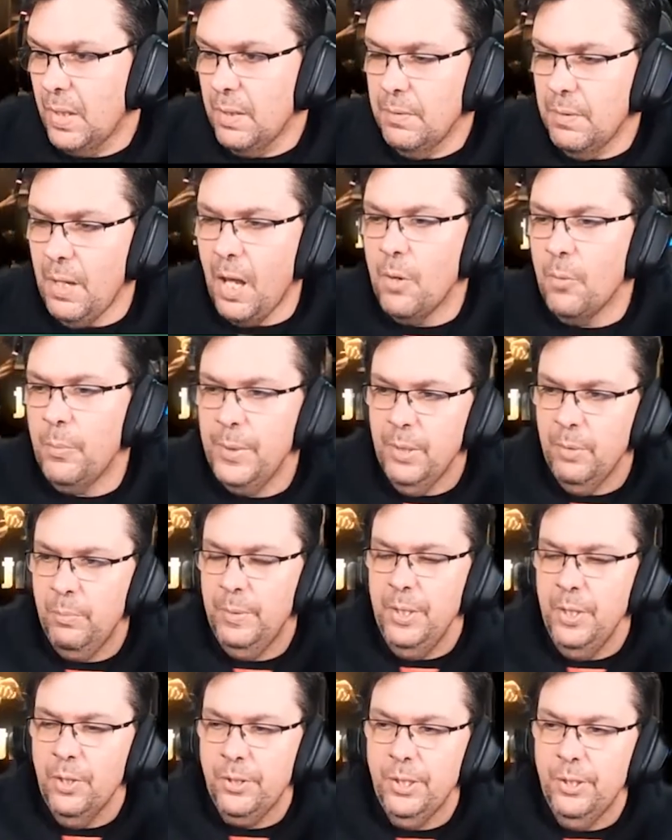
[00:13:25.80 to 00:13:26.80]
No, we're not. We're
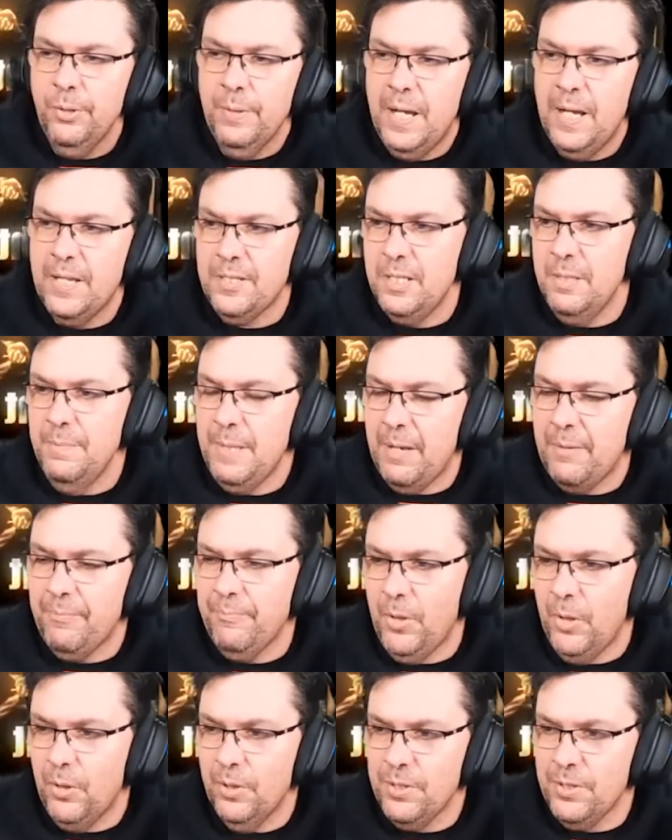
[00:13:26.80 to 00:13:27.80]
not going to ask him that,
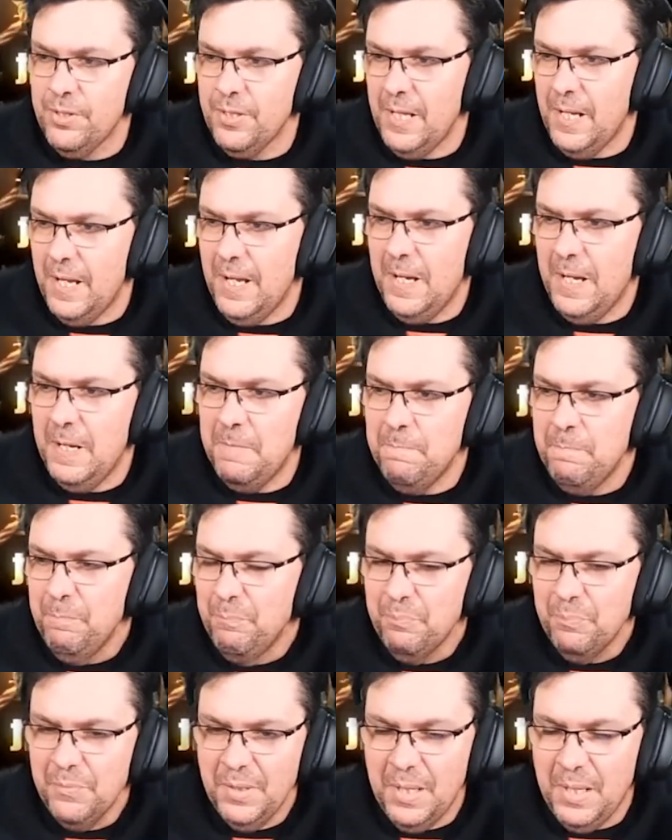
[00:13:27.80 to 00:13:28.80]
Forest. Um,
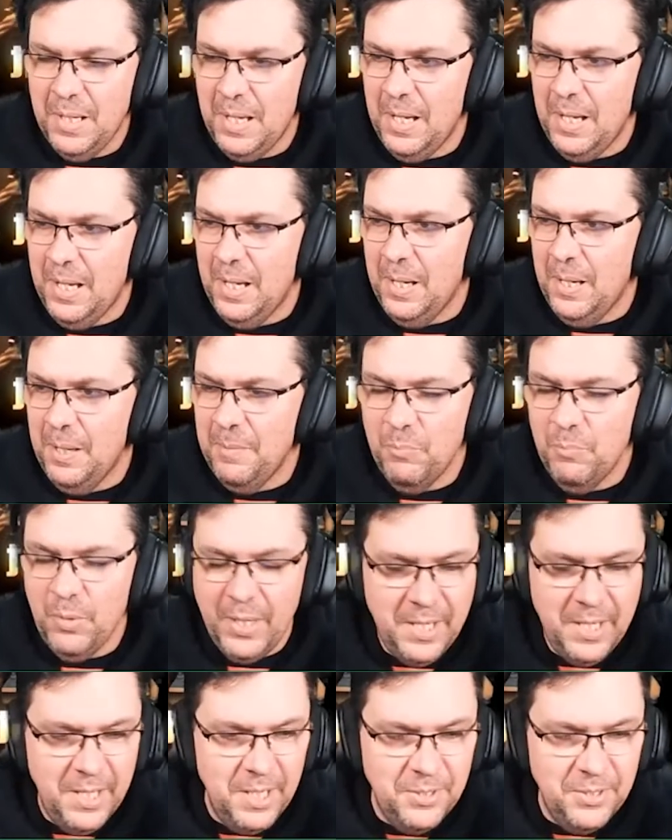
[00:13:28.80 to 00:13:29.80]
um, we're
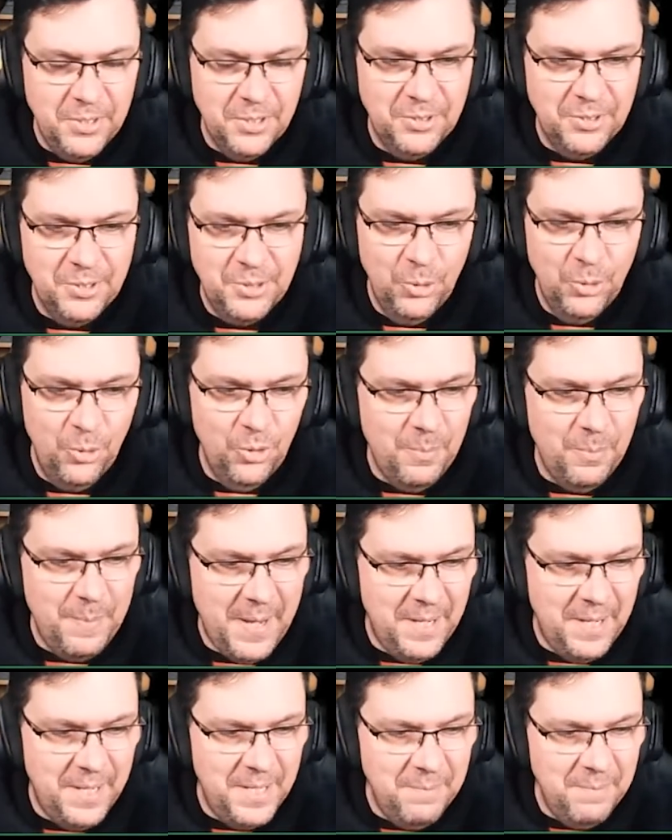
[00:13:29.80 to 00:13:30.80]
here just to talk
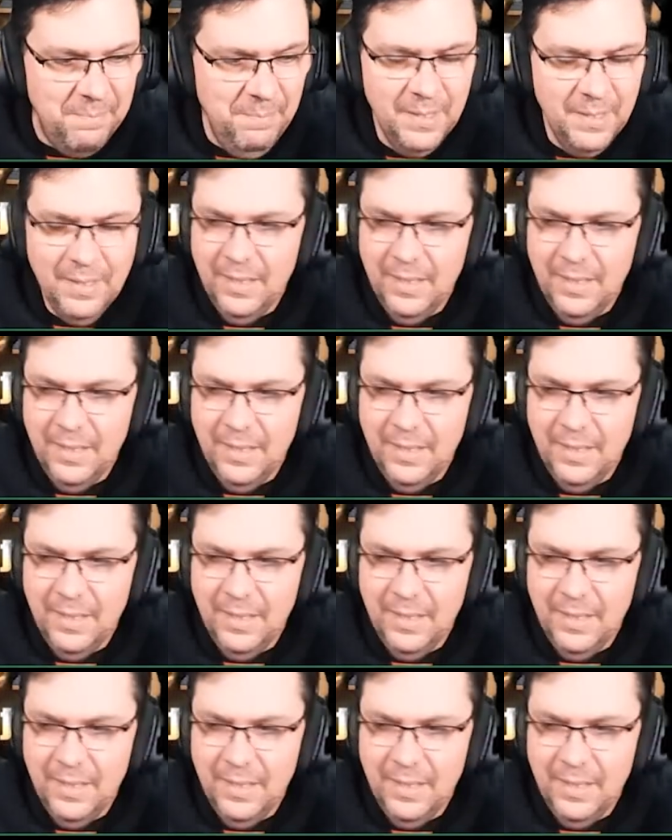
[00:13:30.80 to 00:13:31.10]
about him.